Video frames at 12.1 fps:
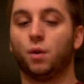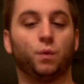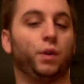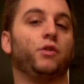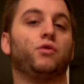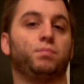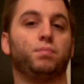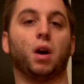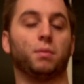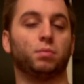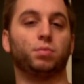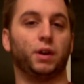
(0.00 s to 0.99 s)
which
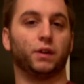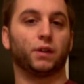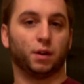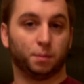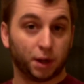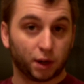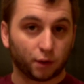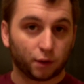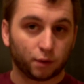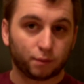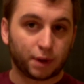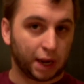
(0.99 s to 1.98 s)
probably is going to be
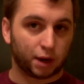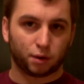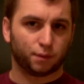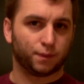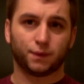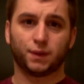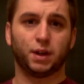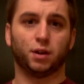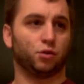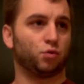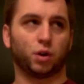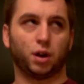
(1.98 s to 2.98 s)
another 10 or
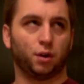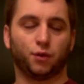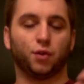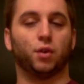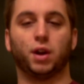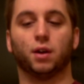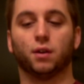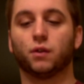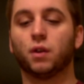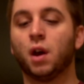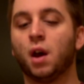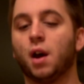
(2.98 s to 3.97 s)
15 or 20 or 30
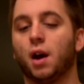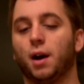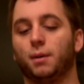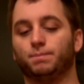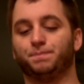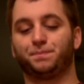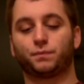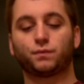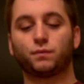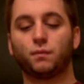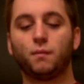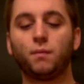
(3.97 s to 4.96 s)
years. Um,
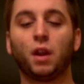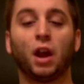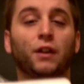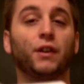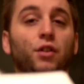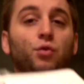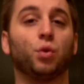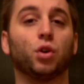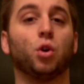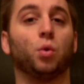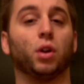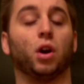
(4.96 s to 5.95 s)
and this will
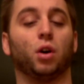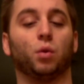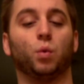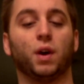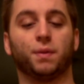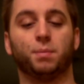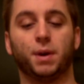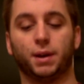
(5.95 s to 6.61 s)
go along with